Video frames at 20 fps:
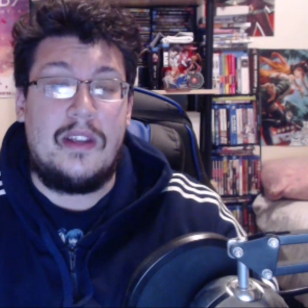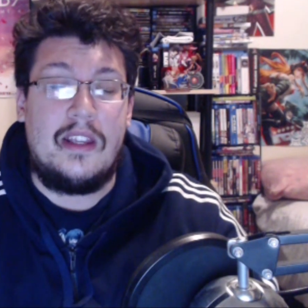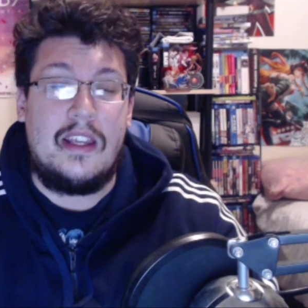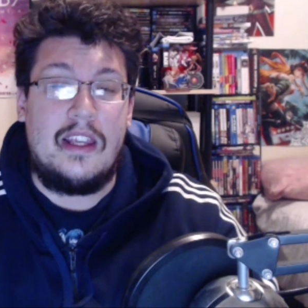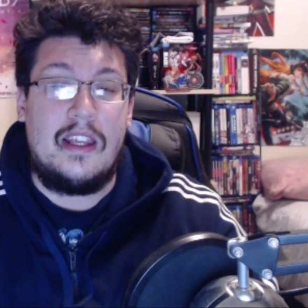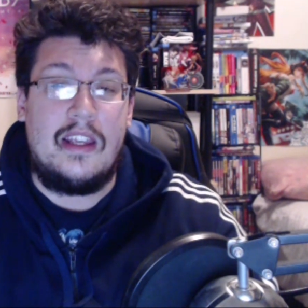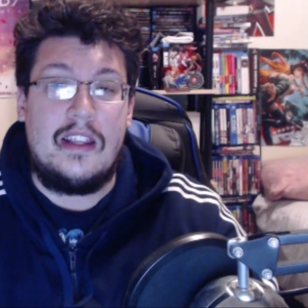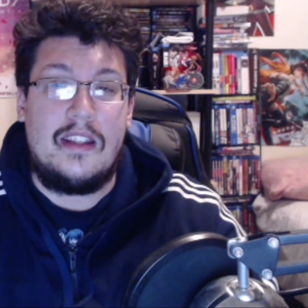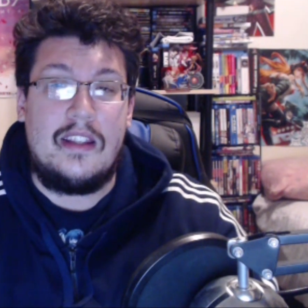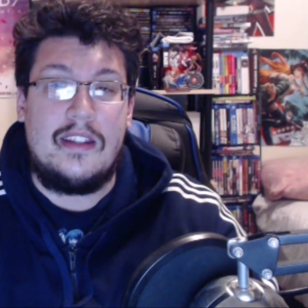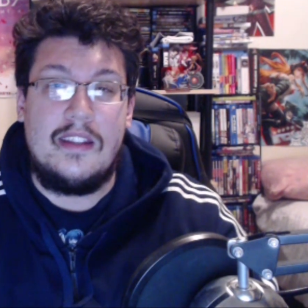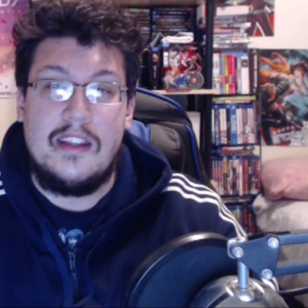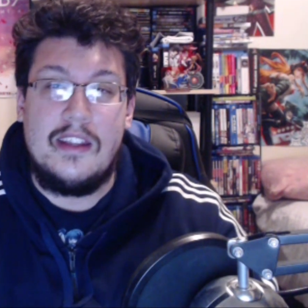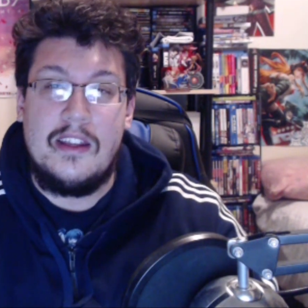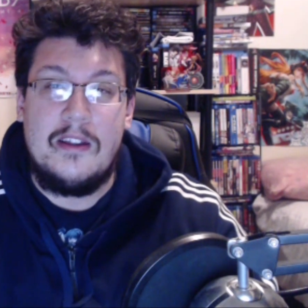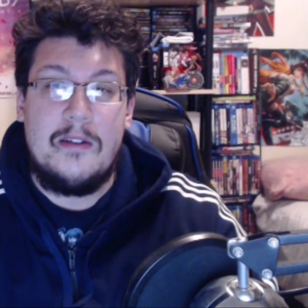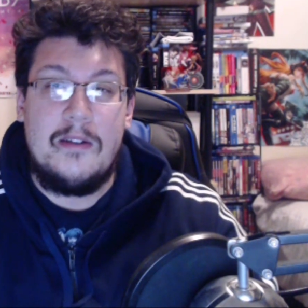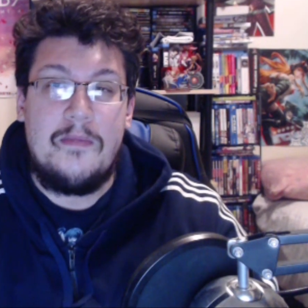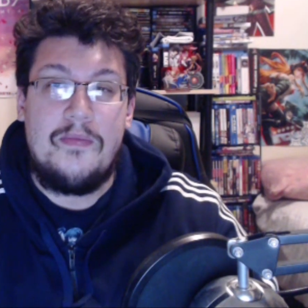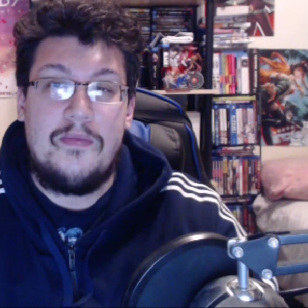
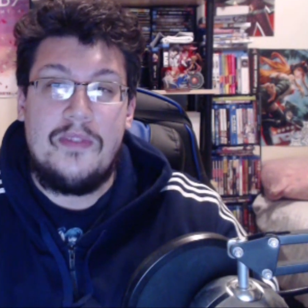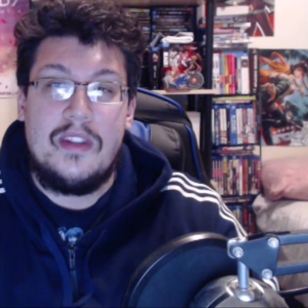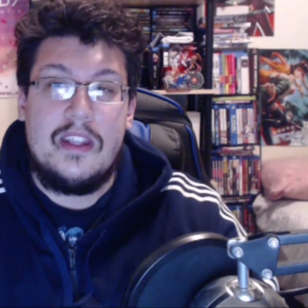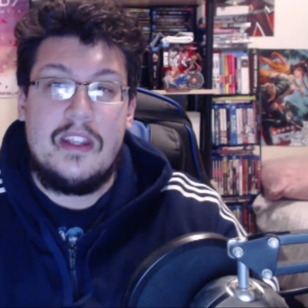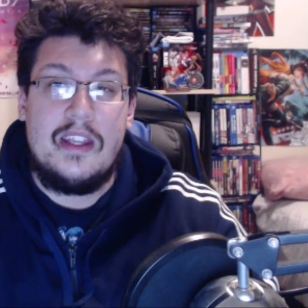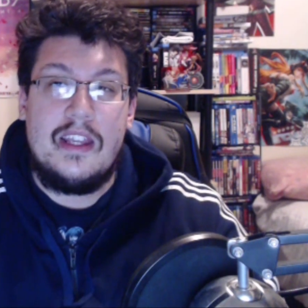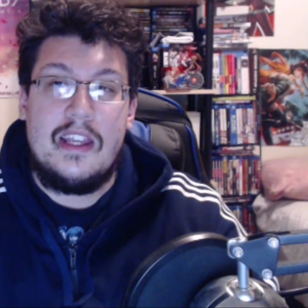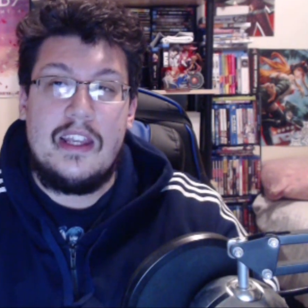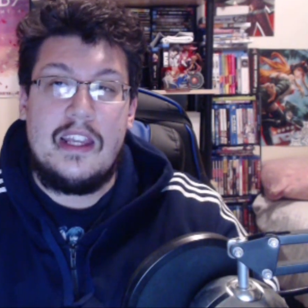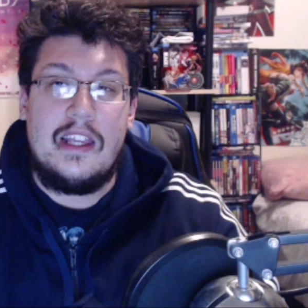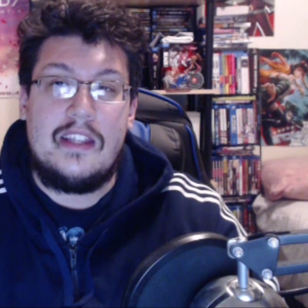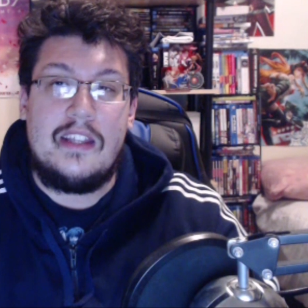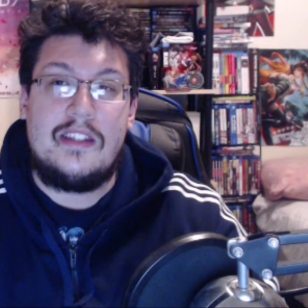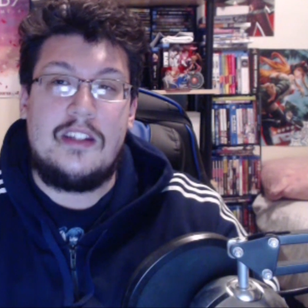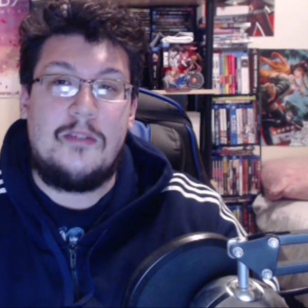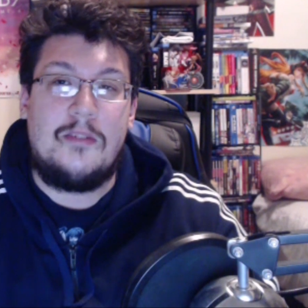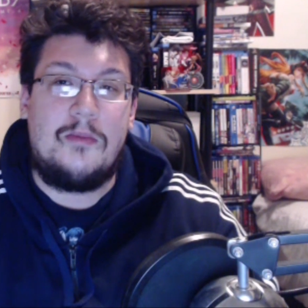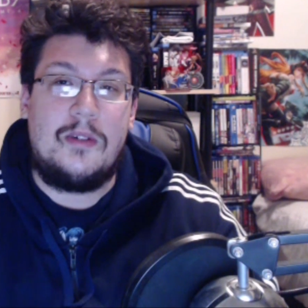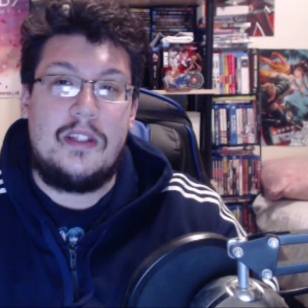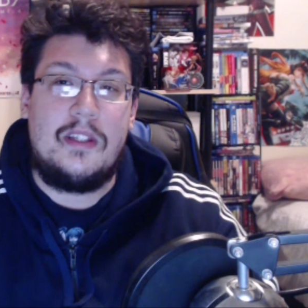He's
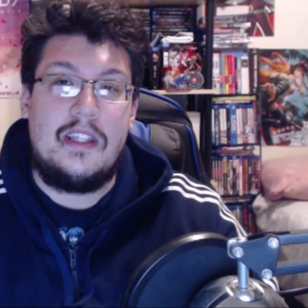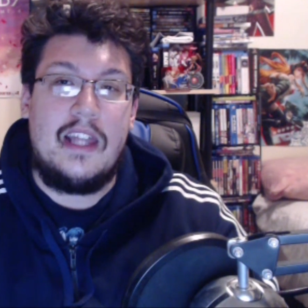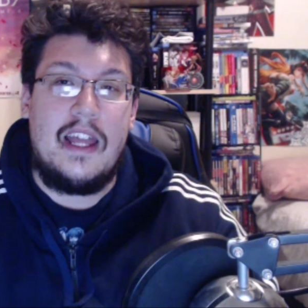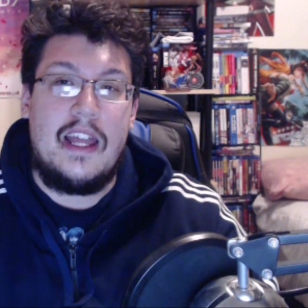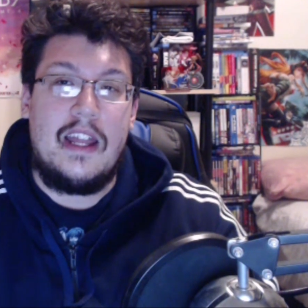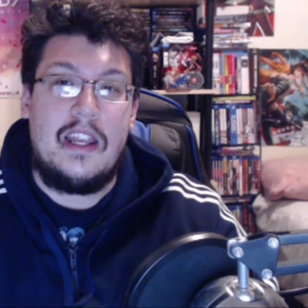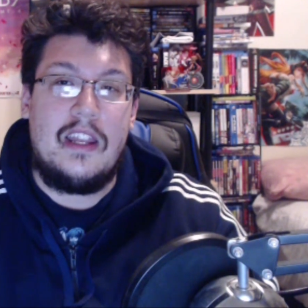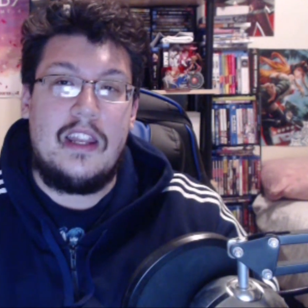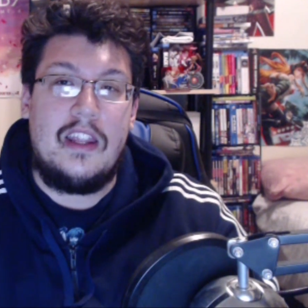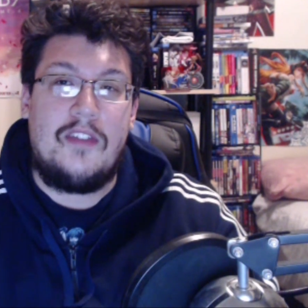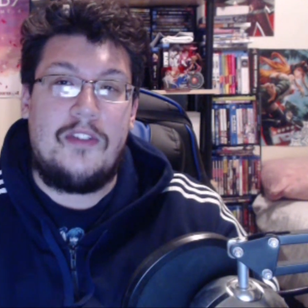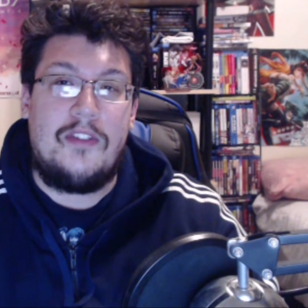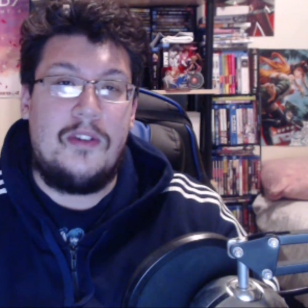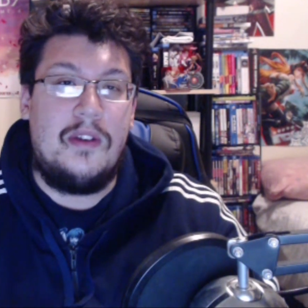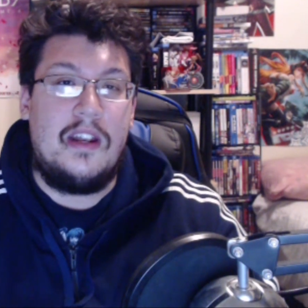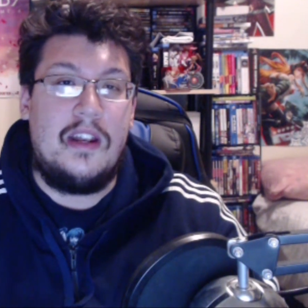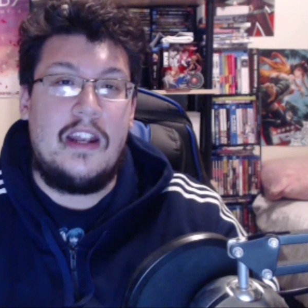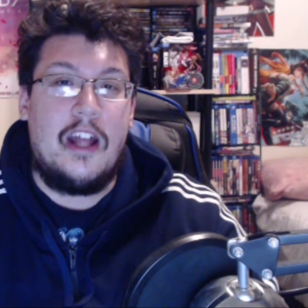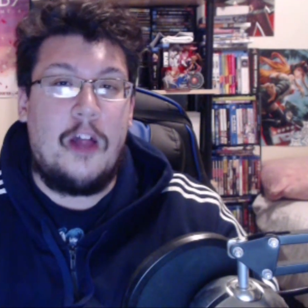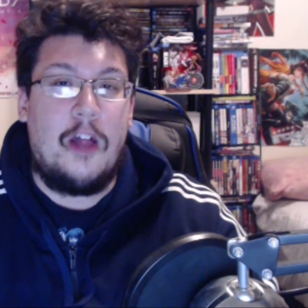someone that if you
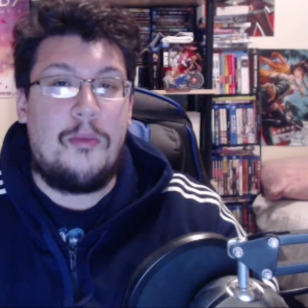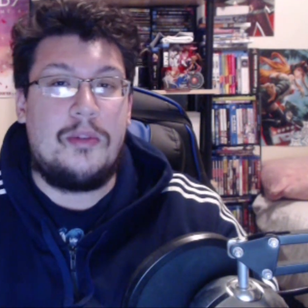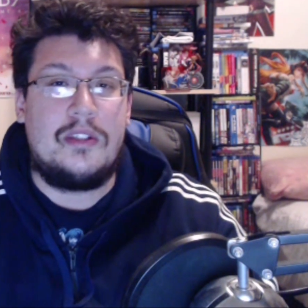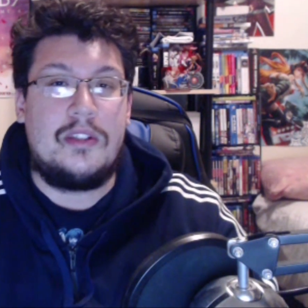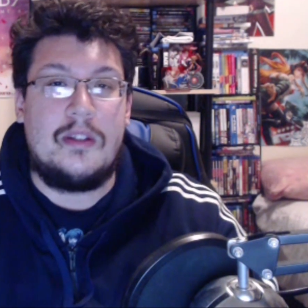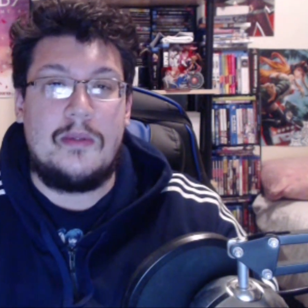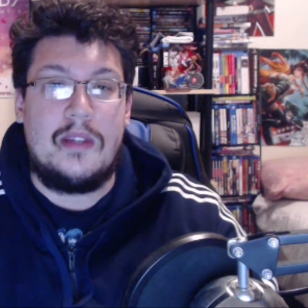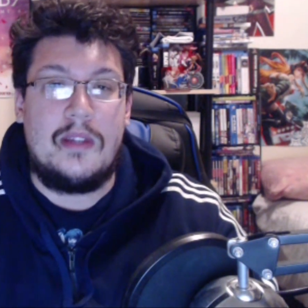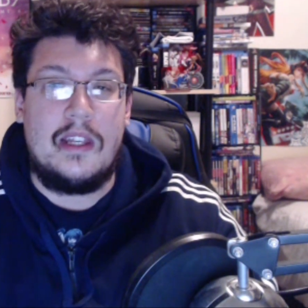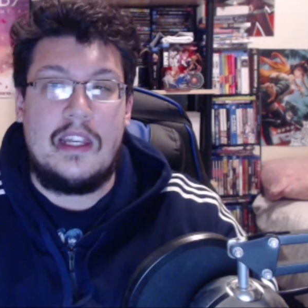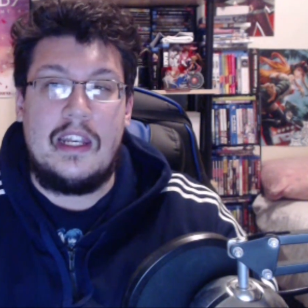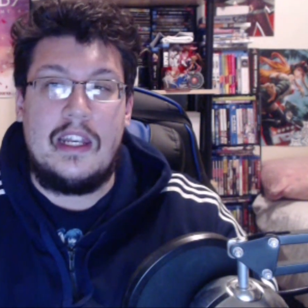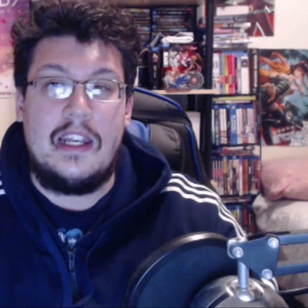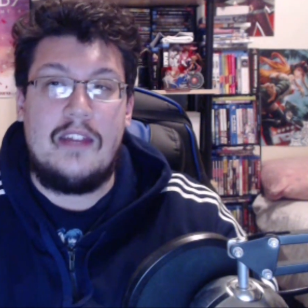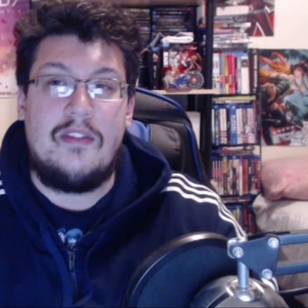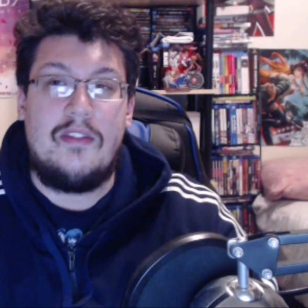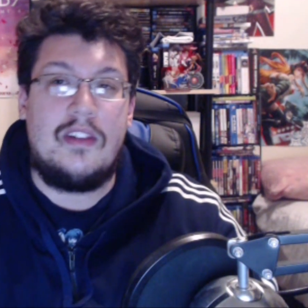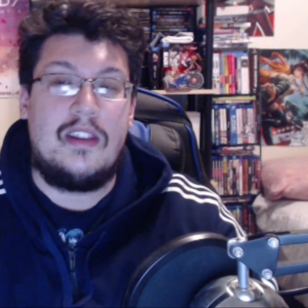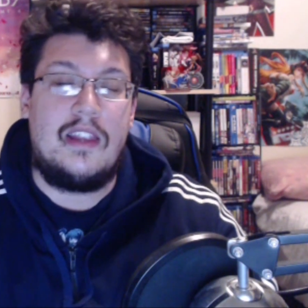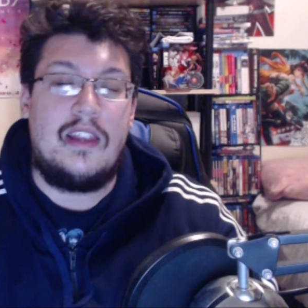needed help with something, he didn't
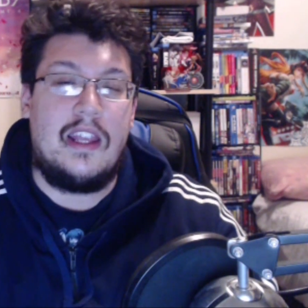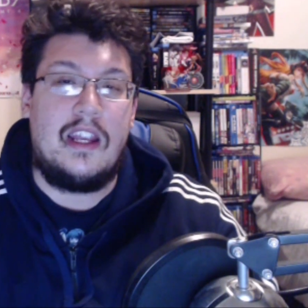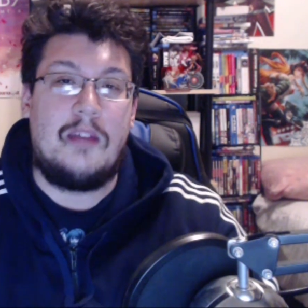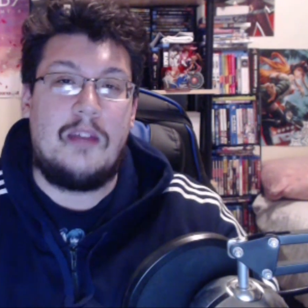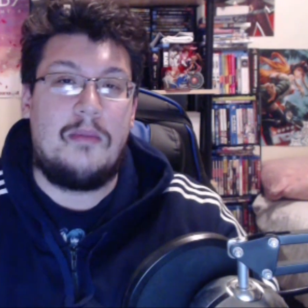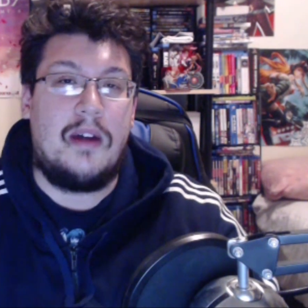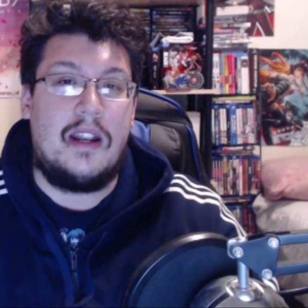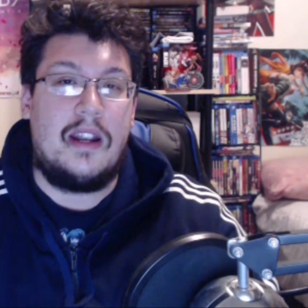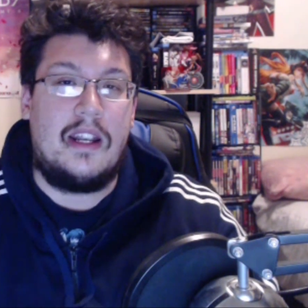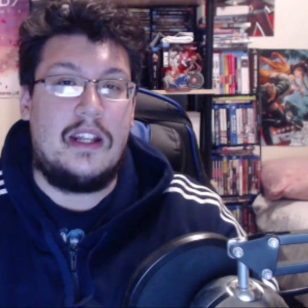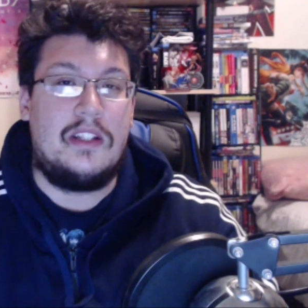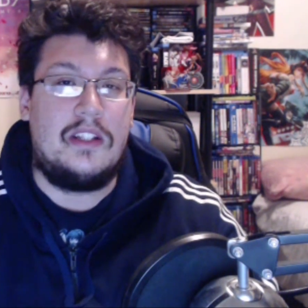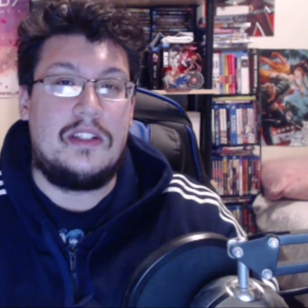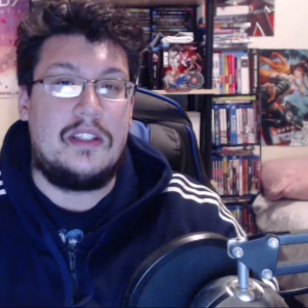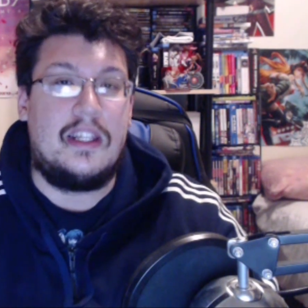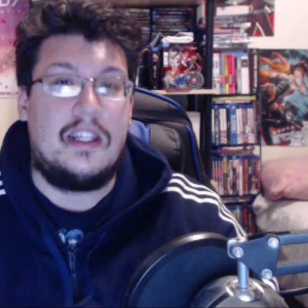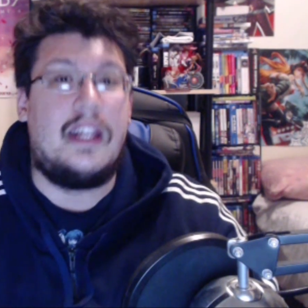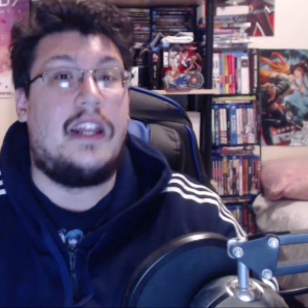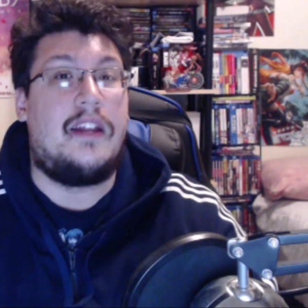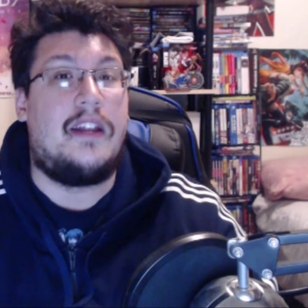even think about it. He just
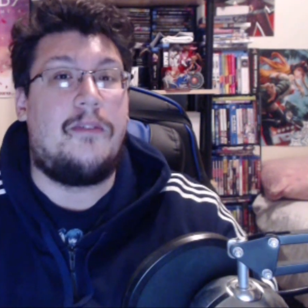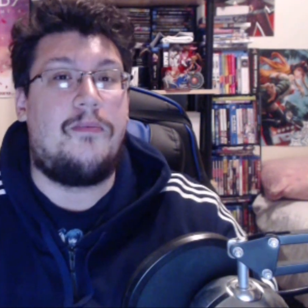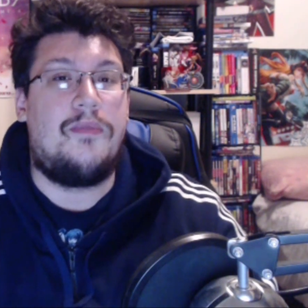did it.